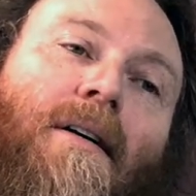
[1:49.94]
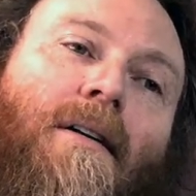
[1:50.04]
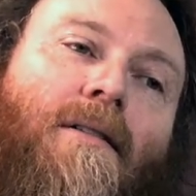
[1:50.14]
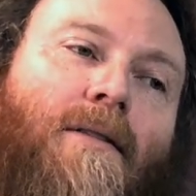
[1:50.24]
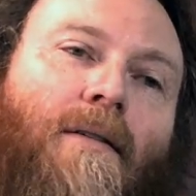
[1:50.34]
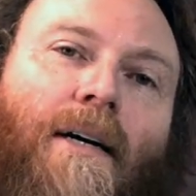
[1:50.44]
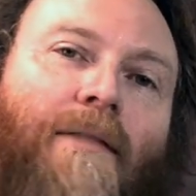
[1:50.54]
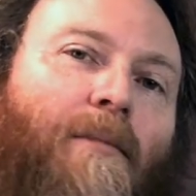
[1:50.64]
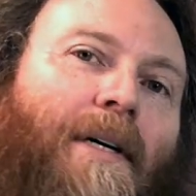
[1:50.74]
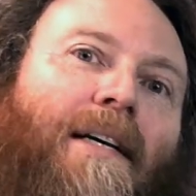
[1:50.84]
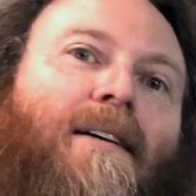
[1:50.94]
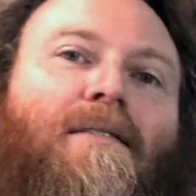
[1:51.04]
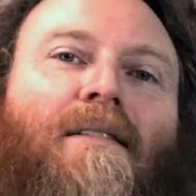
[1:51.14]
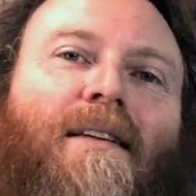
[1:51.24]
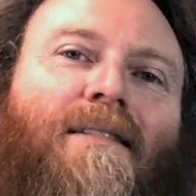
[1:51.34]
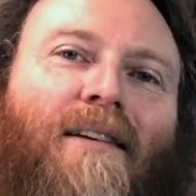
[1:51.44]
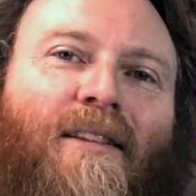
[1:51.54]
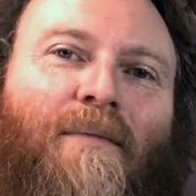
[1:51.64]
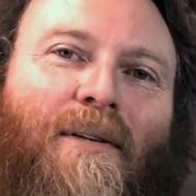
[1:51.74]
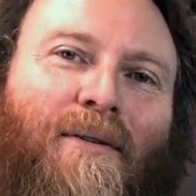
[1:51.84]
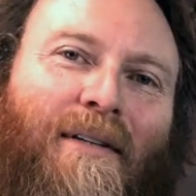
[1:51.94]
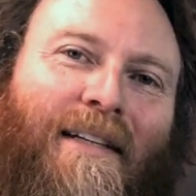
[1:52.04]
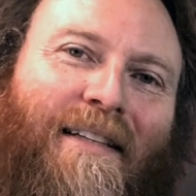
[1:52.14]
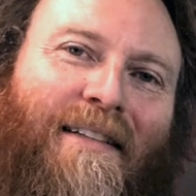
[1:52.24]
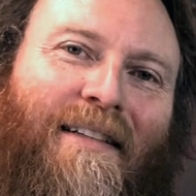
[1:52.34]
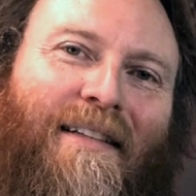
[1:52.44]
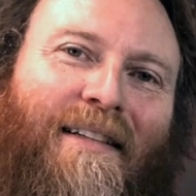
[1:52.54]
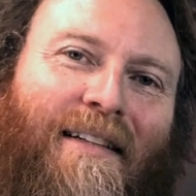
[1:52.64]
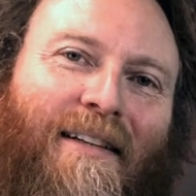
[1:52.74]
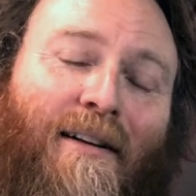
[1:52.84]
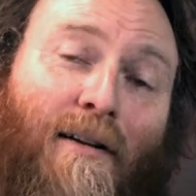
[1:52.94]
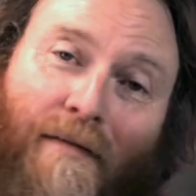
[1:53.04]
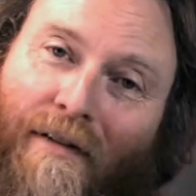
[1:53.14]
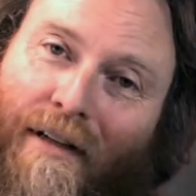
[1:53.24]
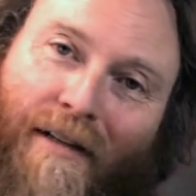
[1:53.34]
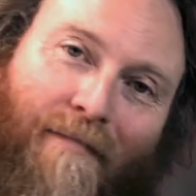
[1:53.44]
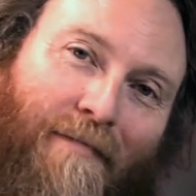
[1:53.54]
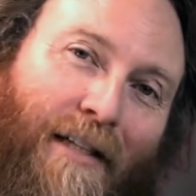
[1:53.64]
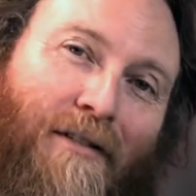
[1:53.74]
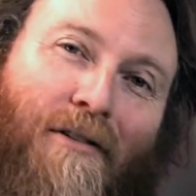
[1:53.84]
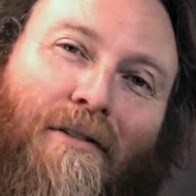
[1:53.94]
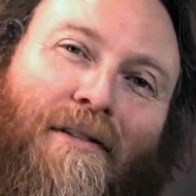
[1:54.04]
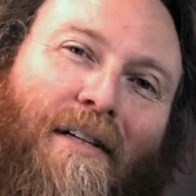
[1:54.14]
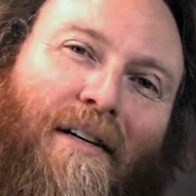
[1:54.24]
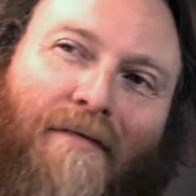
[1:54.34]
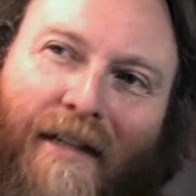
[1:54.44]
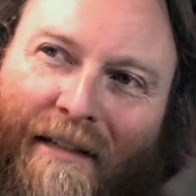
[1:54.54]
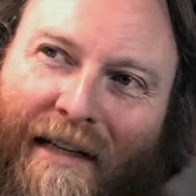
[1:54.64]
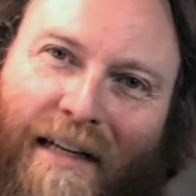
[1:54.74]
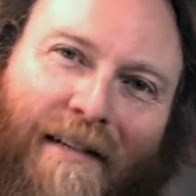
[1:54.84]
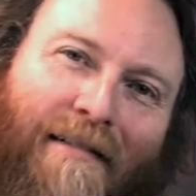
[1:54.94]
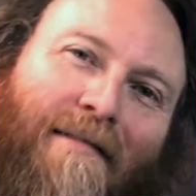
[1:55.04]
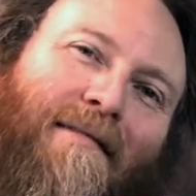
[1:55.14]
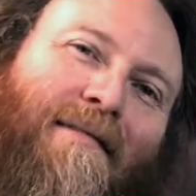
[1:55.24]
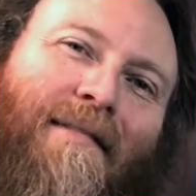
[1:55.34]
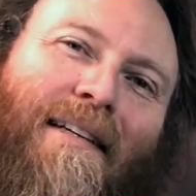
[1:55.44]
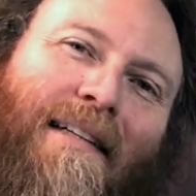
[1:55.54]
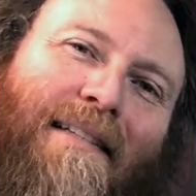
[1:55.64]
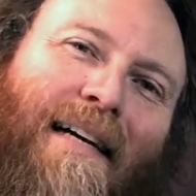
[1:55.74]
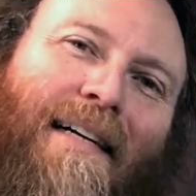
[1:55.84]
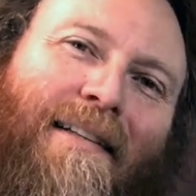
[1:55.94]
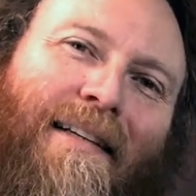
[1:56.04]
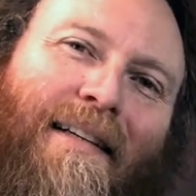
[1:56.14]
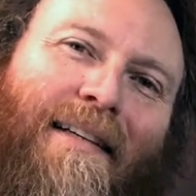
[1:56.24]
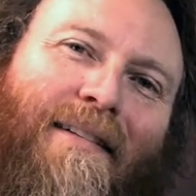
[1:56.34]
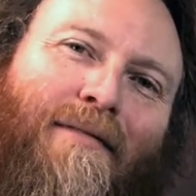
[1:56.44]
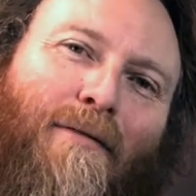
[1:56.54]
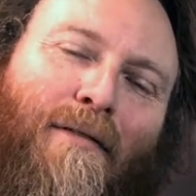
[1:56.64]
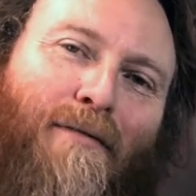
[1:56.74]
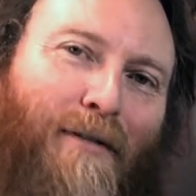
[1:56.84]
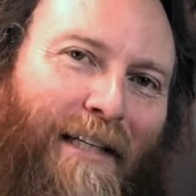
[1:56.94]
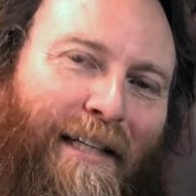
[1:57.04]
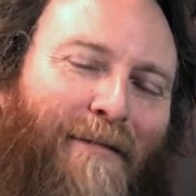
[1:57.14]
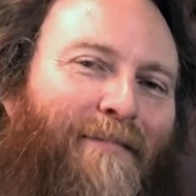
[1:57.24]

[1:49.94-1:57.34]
So everybody else that's on the recording and all of the digital stuff that's at exactly 440